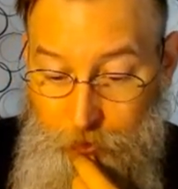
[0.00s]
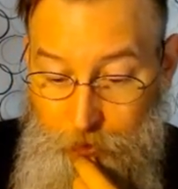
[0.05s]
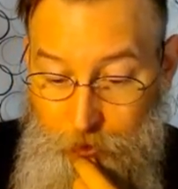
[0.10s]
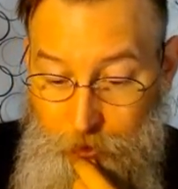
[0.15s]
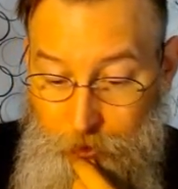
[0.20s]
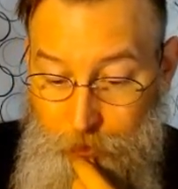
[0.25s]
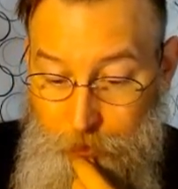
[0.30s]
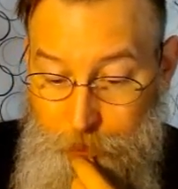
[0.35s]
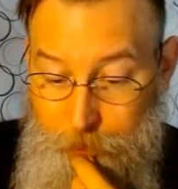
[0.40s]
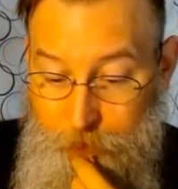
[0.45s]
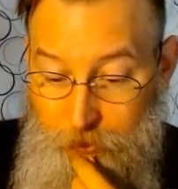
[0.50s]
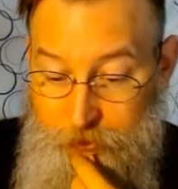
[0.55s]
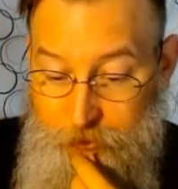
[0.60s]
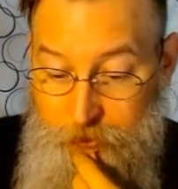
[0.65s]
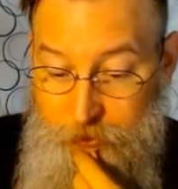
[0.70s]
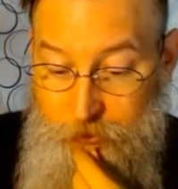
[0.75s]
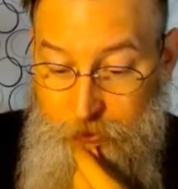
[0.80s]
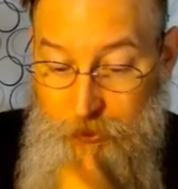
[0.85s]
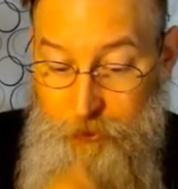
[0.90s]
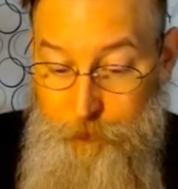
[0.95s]
much
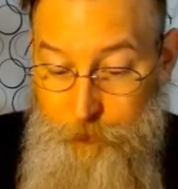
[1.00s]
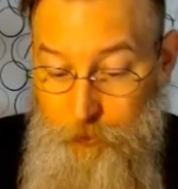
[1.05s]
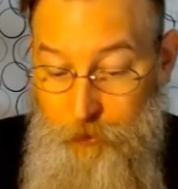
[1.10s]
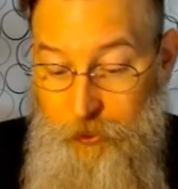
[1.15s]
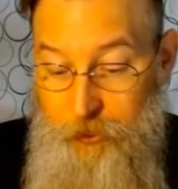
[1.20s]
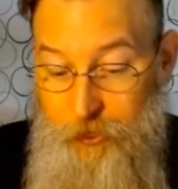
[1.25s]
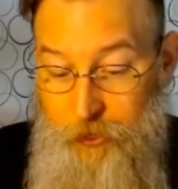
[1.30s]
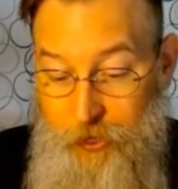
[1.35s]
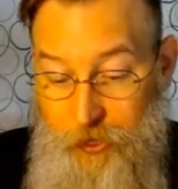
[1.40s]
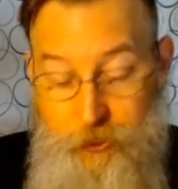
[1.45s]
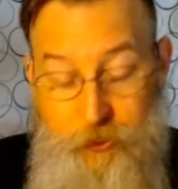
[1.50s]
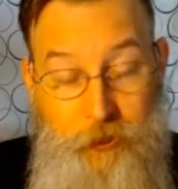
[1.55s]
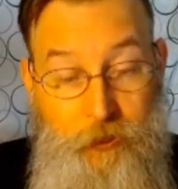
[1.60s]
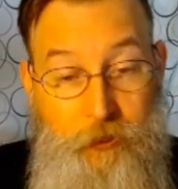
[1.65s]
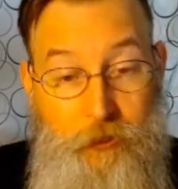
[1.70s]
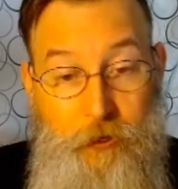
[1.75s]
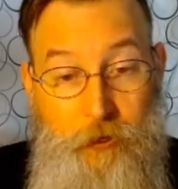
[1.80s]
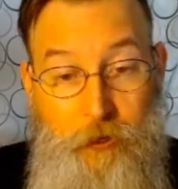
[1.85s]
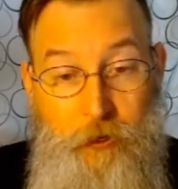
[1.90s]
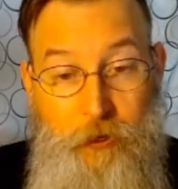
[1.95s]
deeper connection
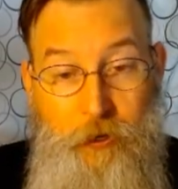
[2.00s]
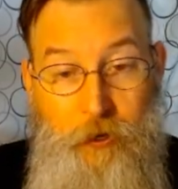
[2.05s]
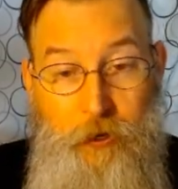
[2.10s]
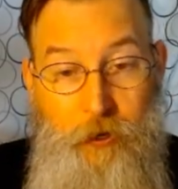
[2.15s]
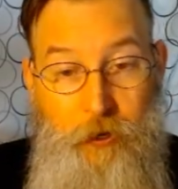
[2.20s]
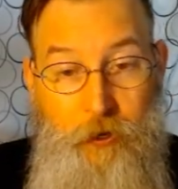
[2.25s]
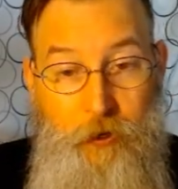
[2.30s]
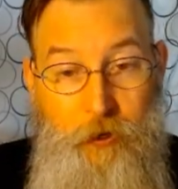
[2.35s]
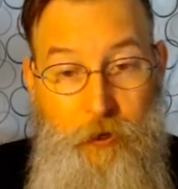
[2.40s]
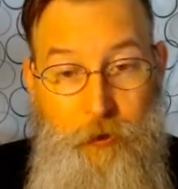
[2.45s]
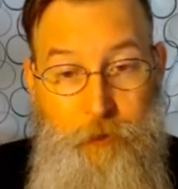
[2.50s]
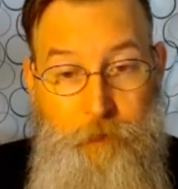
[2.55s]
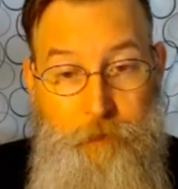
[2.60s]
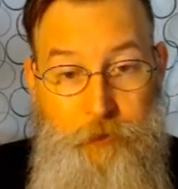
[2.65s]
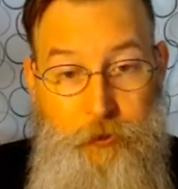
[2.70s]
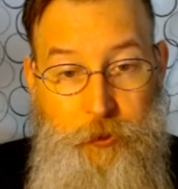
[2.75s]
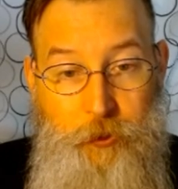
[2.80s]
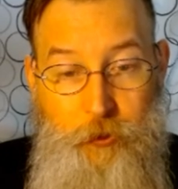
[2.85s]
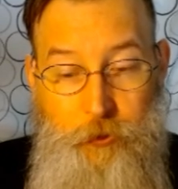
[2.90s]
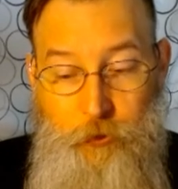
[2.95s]

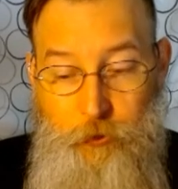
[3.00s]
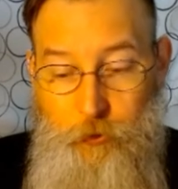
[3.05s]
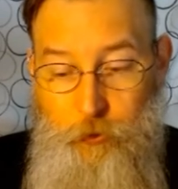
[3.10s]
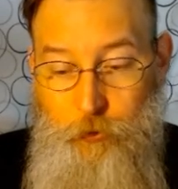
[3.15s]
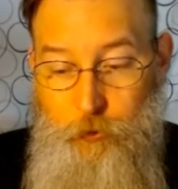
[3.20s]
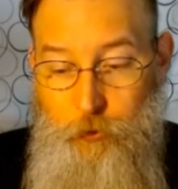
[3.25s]
to